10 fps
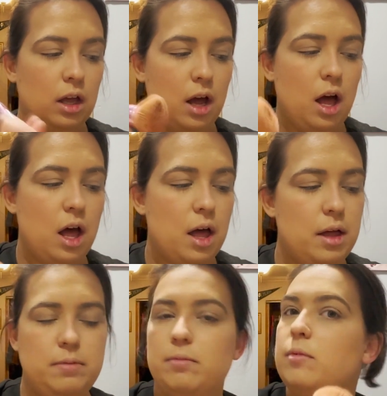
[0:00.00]

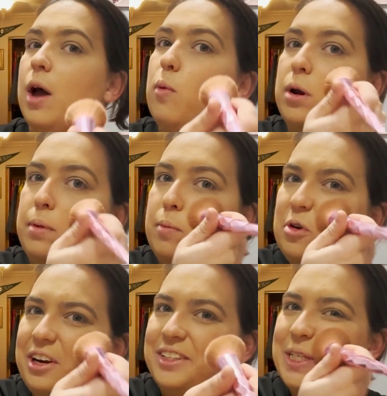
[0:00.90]
Um, I want to be
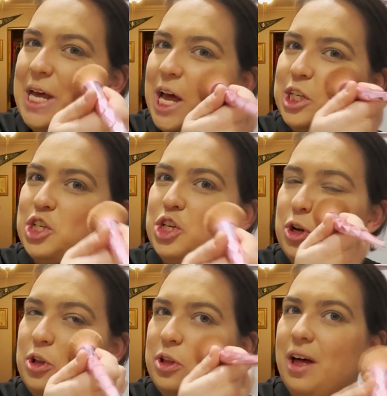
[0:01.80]
more
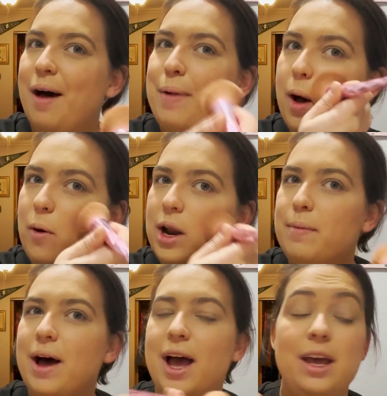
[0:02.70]
intentional about what I
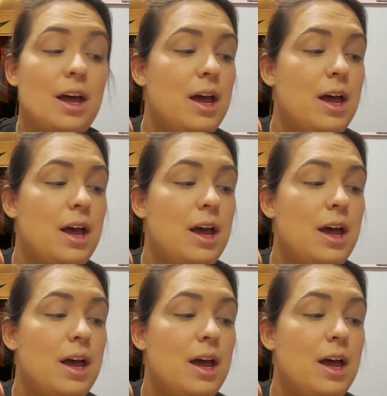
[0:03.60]
buy.